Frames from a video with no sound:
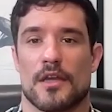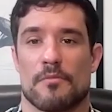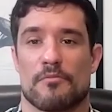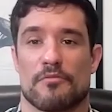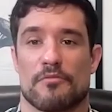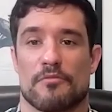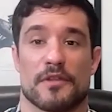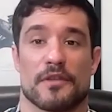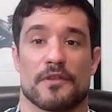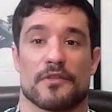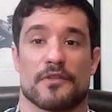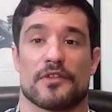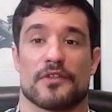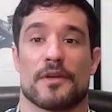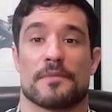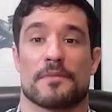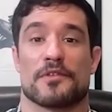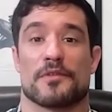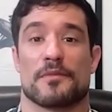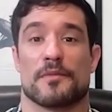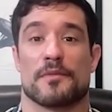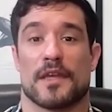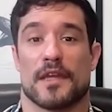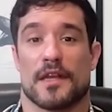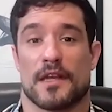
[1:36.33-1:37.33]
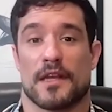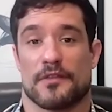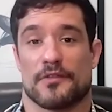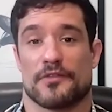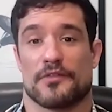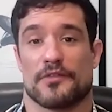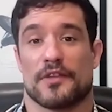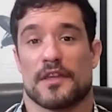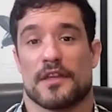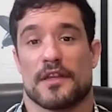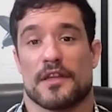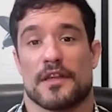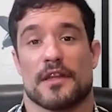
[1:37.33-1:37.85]
bring this up to me, and I
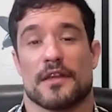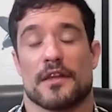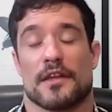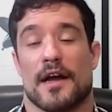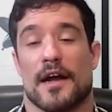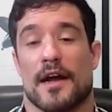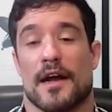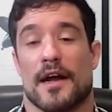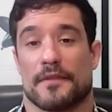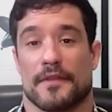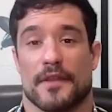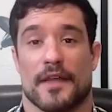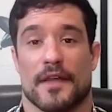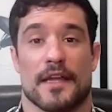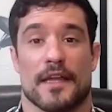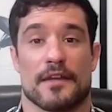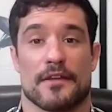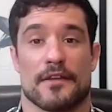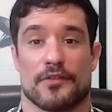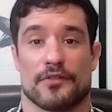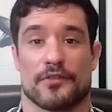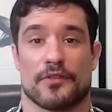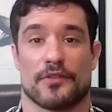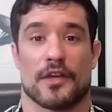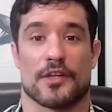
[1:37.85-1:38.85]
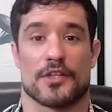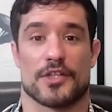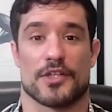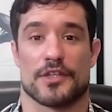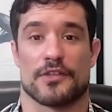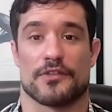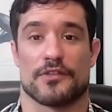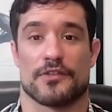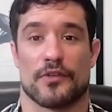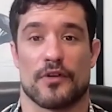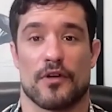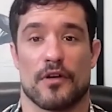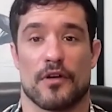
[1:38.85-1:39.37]
see it in online
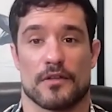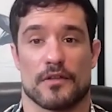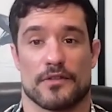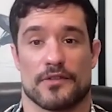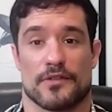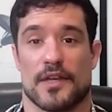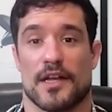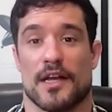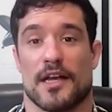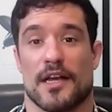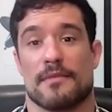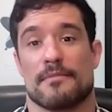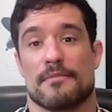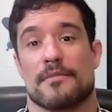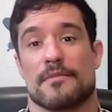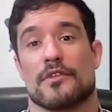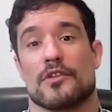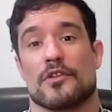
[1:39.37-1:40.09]
discussions all the time.